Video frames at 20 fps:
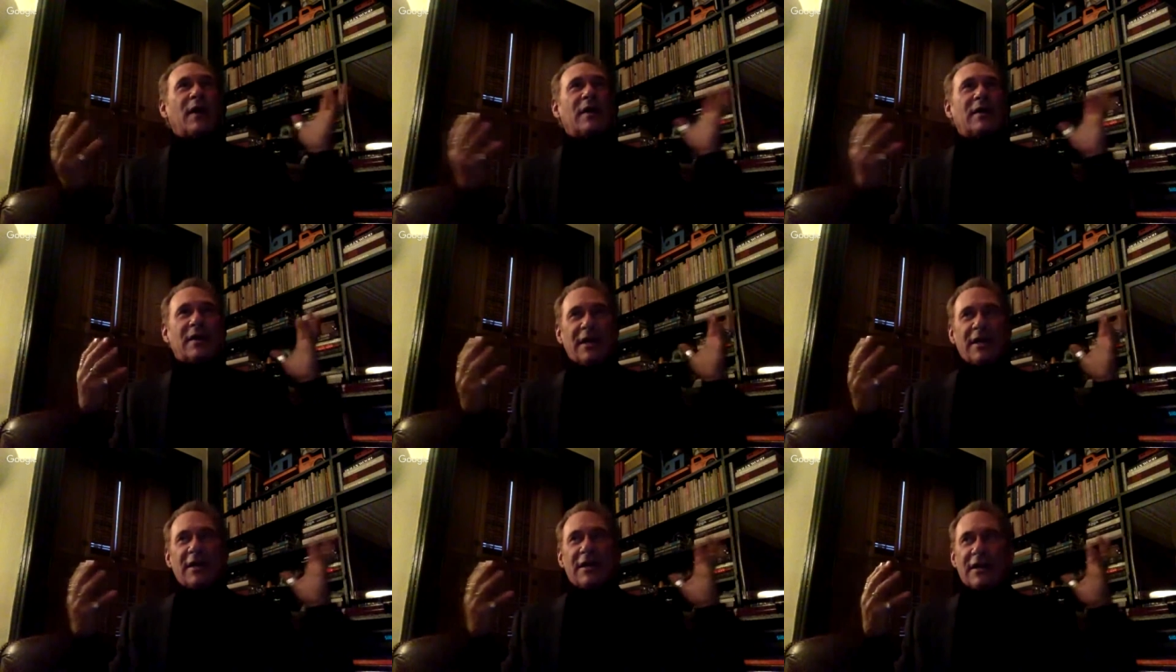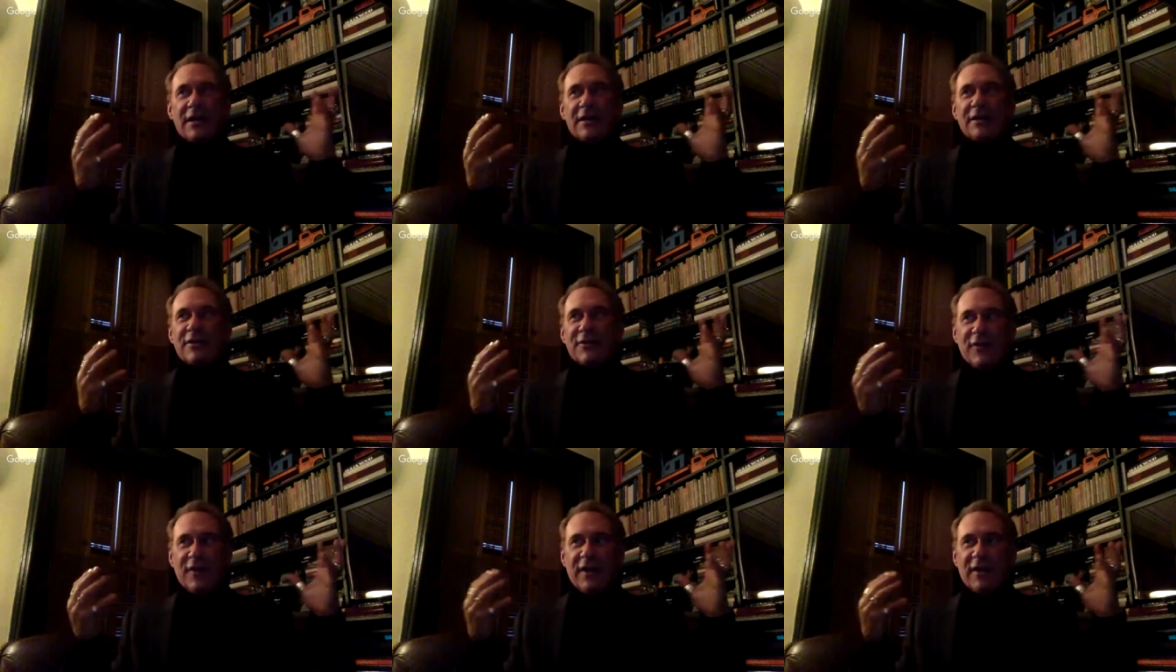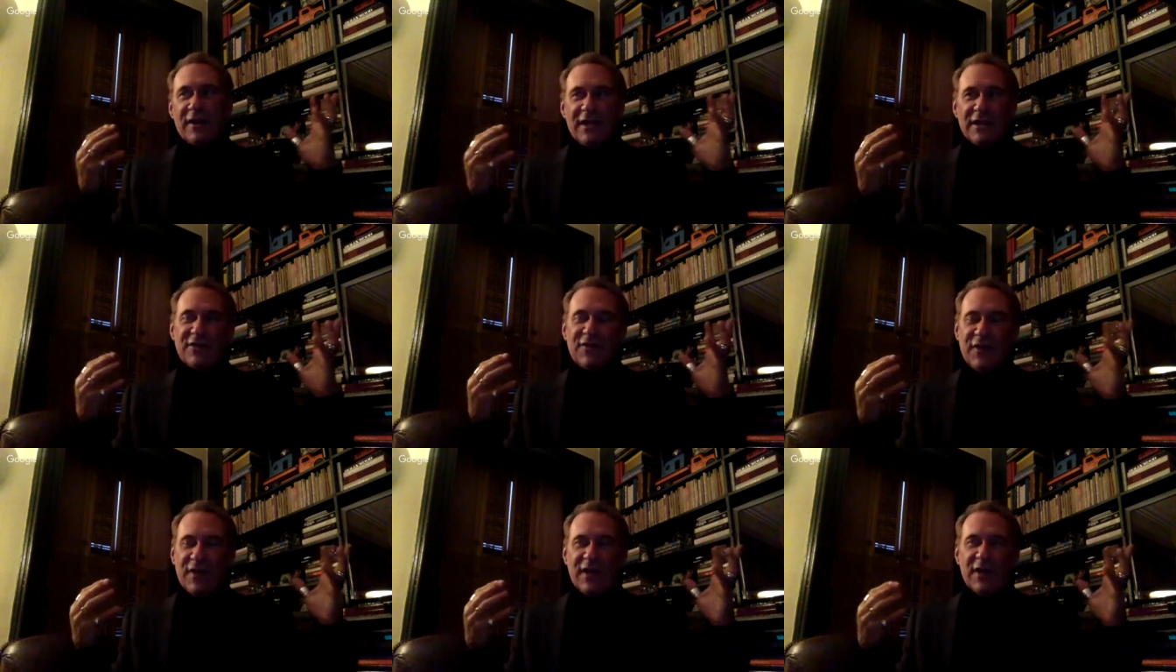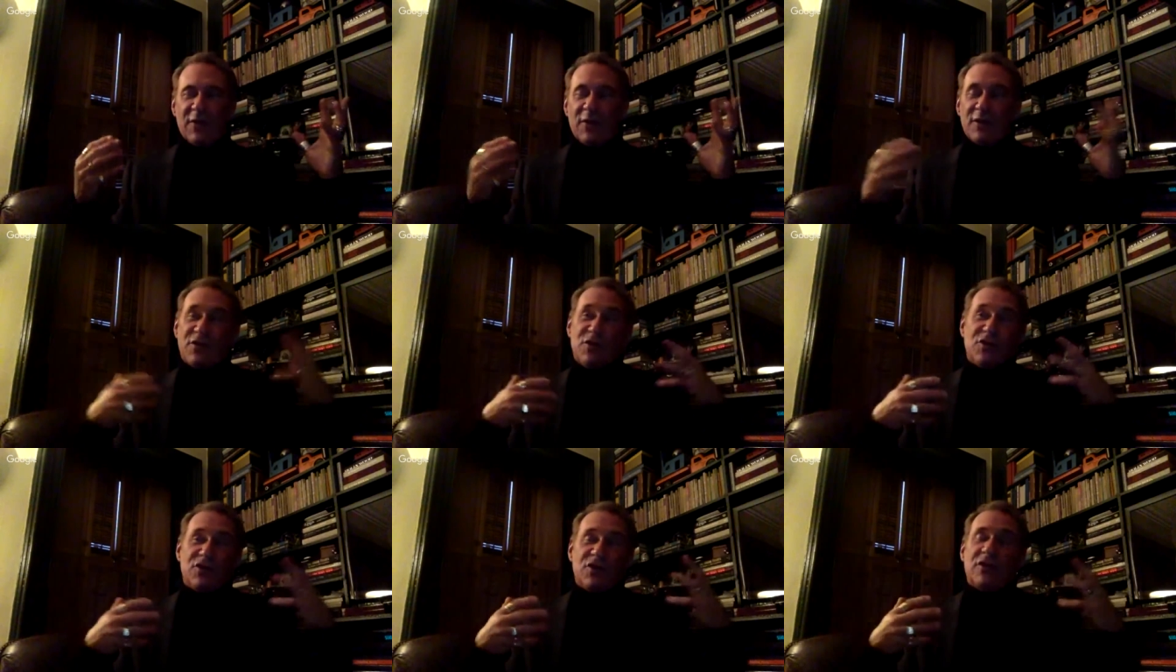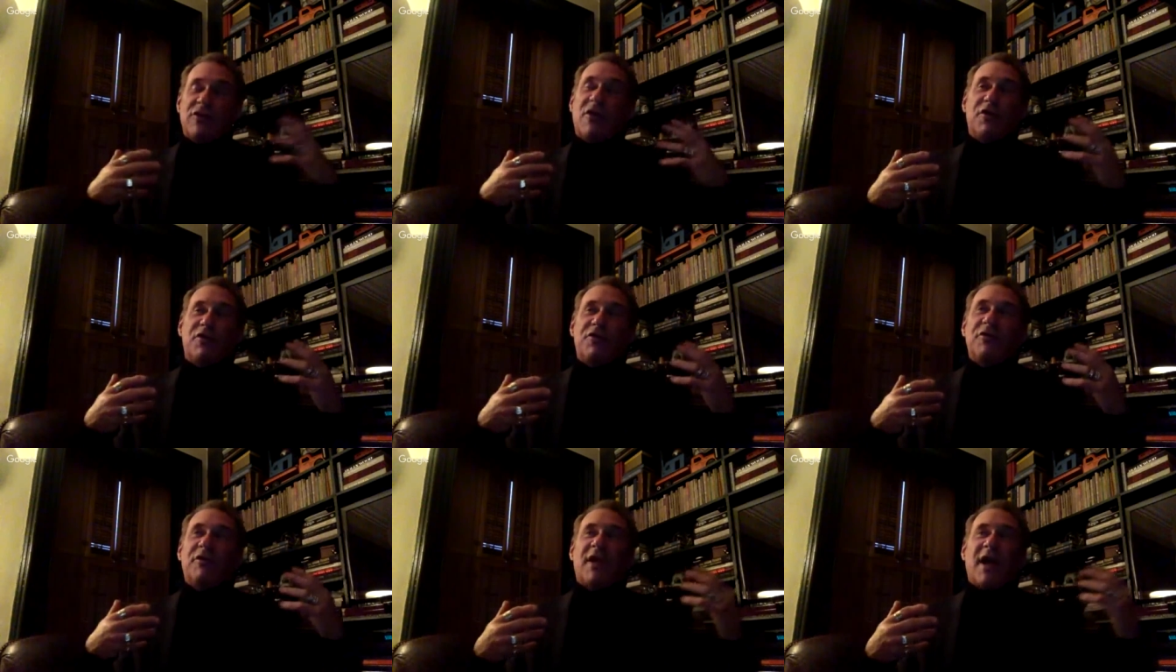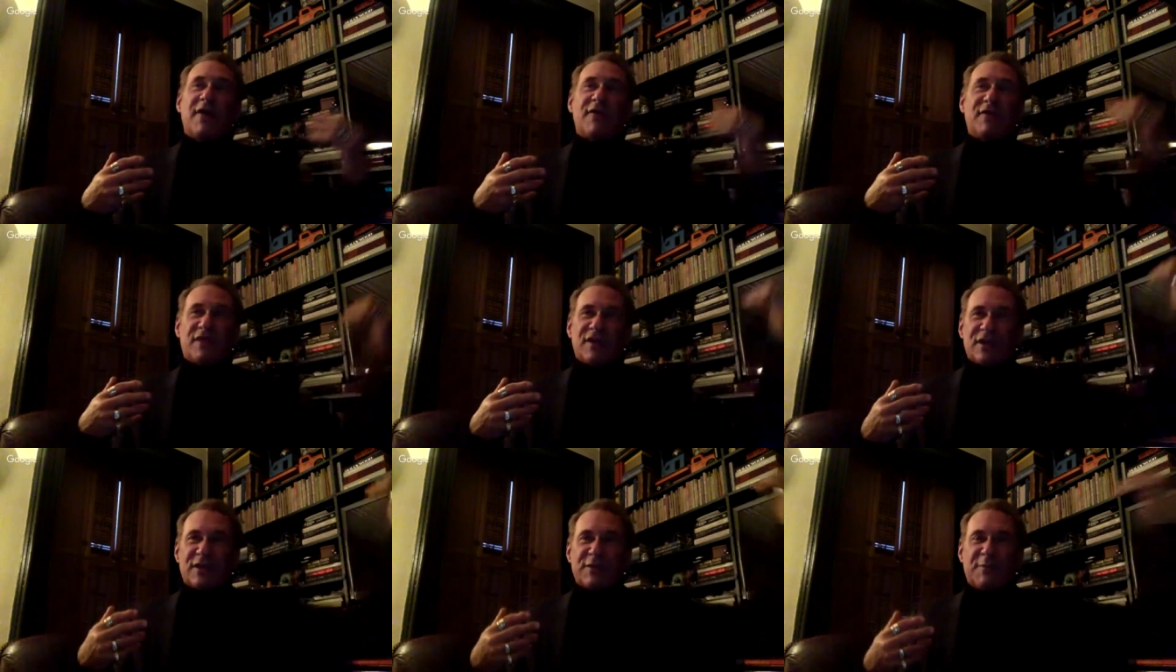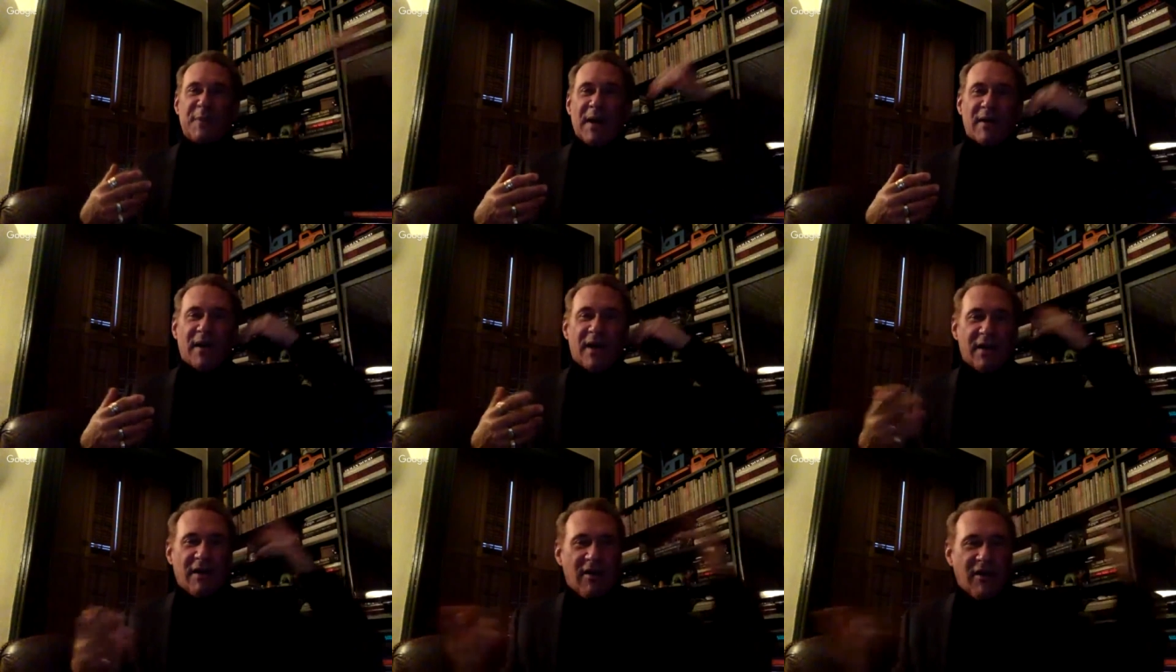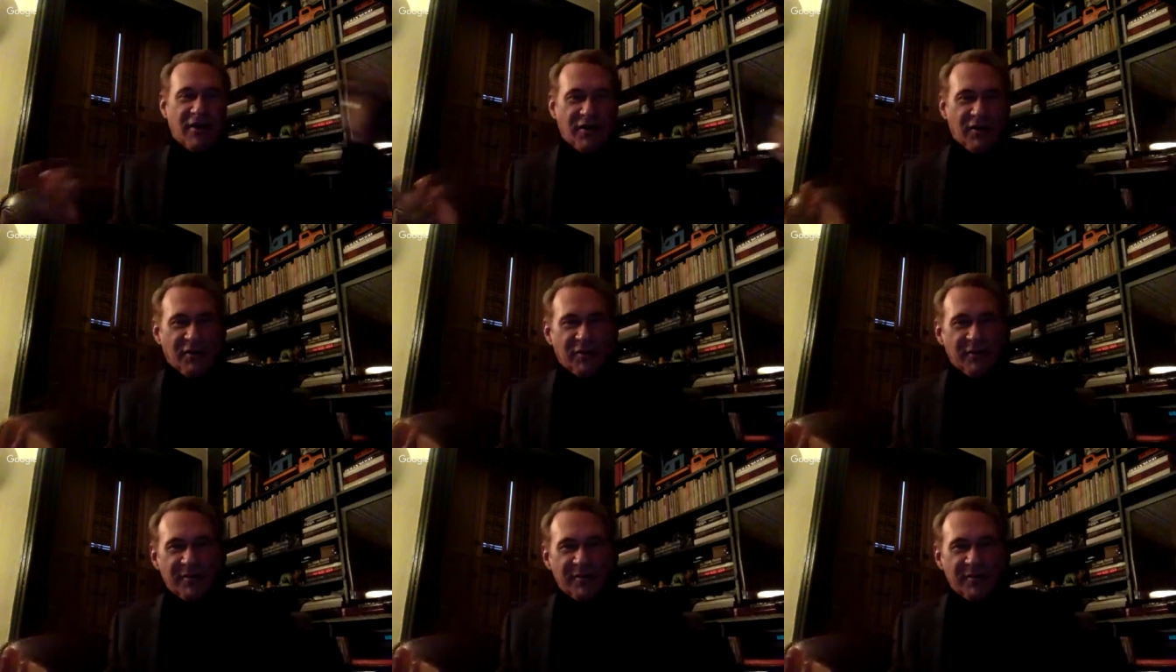his feel his feeling was you should go through life with a spotlight on you.